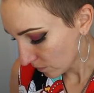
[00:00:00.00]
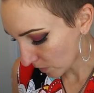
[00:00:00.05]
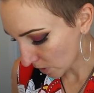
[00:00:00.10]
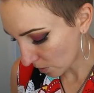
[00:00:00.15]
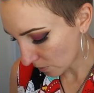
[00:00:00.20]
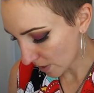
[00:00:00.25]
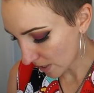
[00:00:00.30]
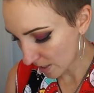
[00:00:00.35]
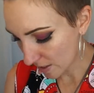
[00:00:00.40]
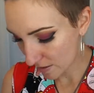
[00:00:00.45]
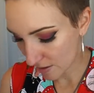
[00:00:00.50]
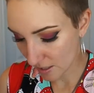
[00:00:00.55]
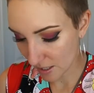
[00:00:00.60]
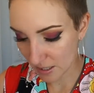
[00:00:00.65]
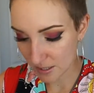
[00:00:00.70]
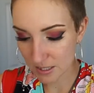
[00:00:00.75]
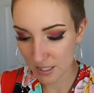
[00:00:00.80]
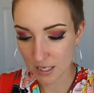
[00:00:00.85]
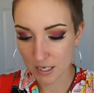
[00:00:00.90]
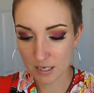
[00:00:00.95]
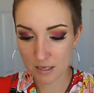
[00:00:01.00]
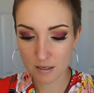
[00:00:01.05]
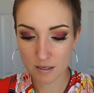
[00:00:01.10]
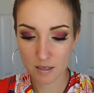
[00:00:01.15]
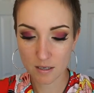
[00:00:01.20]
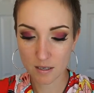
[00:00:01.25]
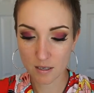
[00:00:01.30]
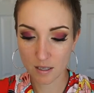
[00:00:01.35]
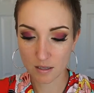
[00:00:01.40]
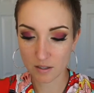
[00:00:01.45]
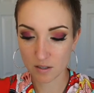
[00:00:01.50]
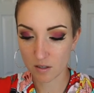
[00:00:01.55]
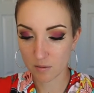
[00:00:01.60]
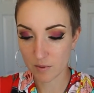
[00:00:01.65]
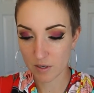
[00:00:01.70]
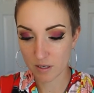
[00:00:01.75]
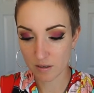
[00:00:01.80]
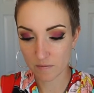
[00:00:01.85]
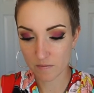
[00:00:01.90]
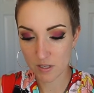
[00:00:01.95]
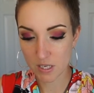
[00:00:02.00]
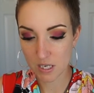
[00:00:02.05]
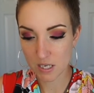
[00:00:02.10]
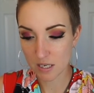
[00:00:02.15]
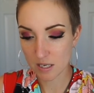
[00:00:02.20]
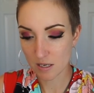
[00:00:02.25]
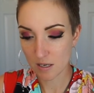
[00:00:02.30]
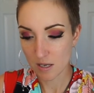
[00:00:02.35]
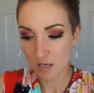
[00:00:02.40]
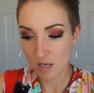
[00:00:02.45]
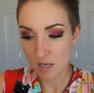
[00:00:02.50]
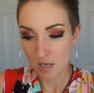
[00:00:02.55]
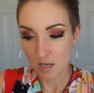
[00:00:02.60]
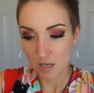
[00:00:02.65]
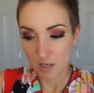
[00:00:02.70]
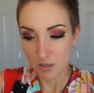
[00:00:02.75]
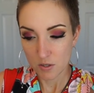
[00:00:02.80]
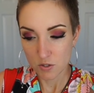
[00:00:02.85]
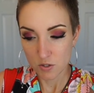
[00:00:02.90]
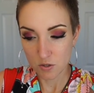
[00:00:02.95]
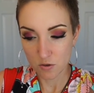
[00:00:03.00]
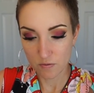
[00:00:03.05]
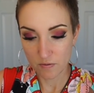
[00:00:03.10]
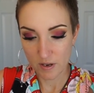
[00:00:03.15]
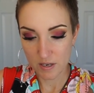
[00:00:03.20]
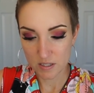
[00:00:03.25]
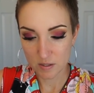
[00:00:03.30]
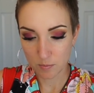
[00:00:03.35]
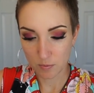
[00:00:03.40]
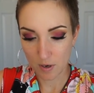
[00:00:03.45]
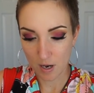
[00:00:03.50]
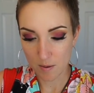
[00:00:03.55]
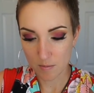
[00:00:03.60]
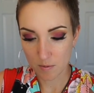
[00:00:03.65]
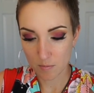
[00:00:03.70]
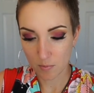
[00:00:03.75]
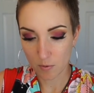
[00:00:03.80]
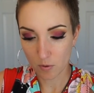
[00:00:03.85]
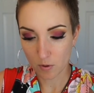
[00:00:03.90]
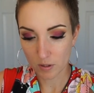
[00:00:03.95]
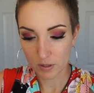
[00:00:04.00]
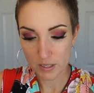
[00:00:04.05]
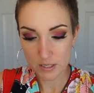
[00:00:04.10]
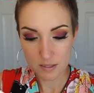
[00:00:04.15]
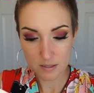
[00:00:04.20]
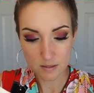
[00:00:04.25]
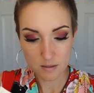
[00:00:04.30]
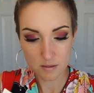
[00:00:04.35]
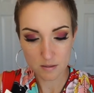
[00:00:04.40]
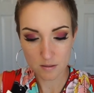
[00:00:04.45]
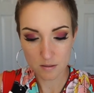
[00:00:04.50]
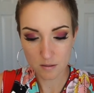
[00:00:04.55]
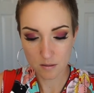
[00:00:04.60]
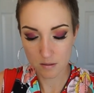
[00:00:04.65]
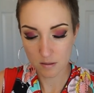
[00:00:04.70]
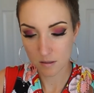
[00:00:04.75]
All right, and then I take a little bit of the Too Faced Prime and Poreless